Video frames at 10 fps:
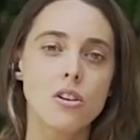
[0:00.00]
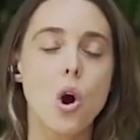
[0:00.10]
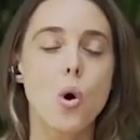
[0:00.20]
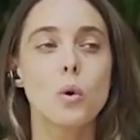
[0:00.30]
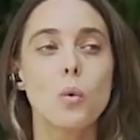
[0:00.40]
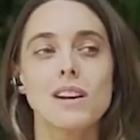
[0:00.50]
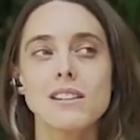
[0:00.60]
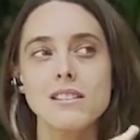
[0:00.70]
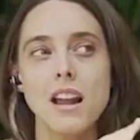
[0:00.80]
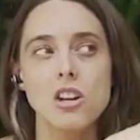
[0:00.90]
knowing when
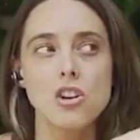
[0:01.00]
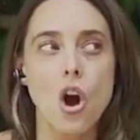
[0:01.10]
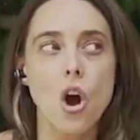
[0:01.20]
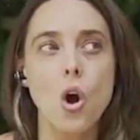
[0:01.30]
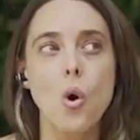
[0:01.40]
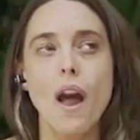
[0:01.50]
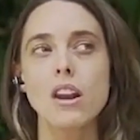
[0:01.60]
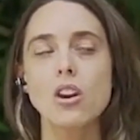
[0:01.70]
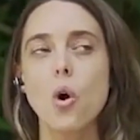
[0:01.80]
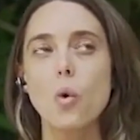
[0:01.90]
to say no,
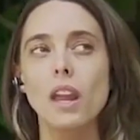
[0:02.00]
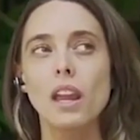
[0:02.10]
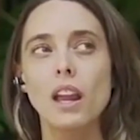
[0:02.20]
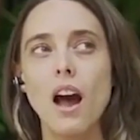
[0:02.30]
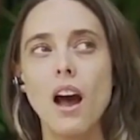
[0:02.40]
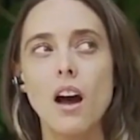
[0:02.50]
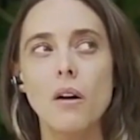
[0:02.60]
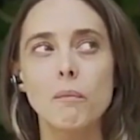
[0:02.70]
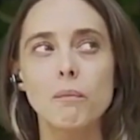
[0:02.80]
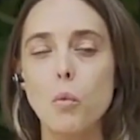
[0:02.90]
and knowing
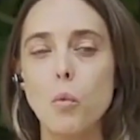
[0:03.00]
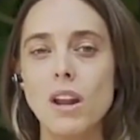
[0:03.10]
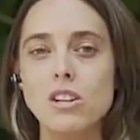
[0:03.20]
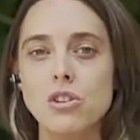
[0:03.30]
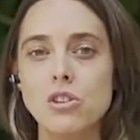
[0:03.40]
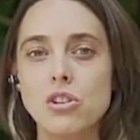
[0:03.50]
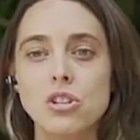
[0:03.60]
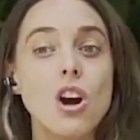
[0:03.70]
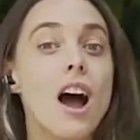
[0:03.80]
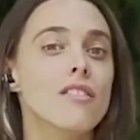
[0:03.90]
when
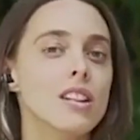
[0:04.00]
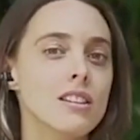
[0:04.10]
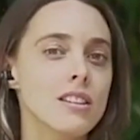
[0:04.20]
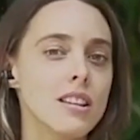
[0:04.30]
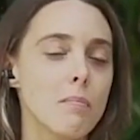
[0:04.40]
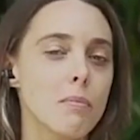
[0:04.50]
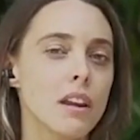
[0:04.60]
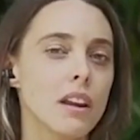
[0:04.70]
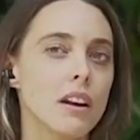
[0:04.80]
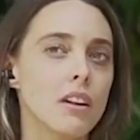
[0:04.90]
to dive into
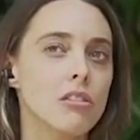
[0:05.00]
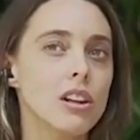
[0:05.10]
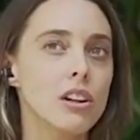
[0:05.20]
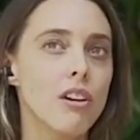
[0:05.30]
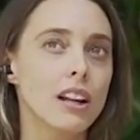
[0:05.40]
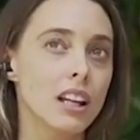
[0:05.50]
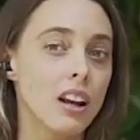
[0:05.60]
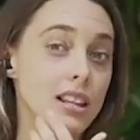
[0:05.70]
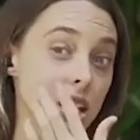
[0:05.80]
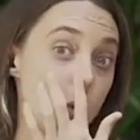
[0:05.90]
something, and really
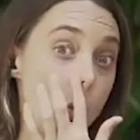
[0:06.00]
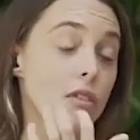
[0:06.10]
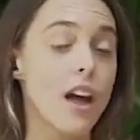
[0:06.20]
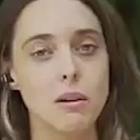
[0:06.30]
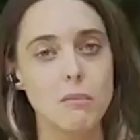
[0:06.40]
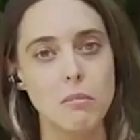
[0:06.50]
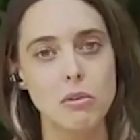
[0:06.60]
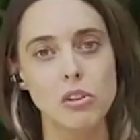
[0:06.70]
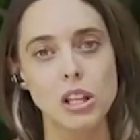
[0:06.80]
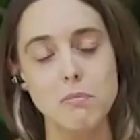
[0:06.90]
recognizing what that
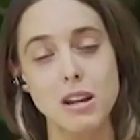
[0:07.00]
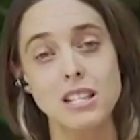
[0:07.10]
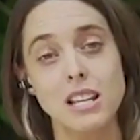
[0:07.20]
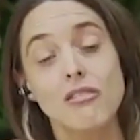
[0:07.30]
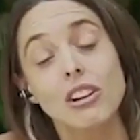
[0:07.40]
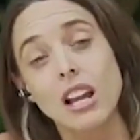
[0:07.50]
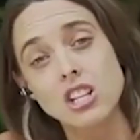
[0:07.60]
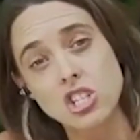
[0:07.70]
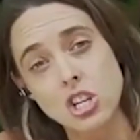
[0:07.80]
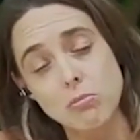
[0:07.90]
commitment really means in
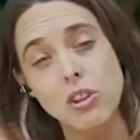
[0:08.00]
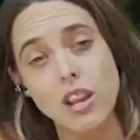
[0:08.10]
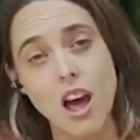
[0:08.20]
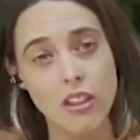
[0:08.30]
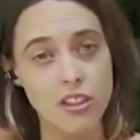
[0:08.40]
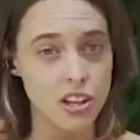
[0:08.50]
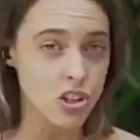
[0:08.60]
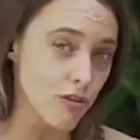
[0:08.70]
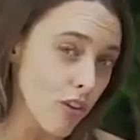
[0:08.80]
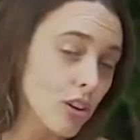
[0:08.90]
relationship to the other
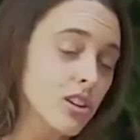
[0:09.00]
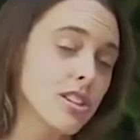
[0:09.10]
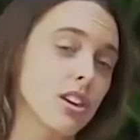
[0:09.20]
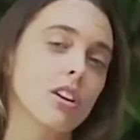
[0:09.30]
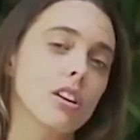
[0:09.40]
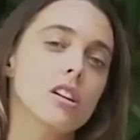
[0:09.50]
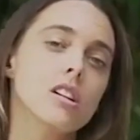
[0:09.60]
things you're focusing on.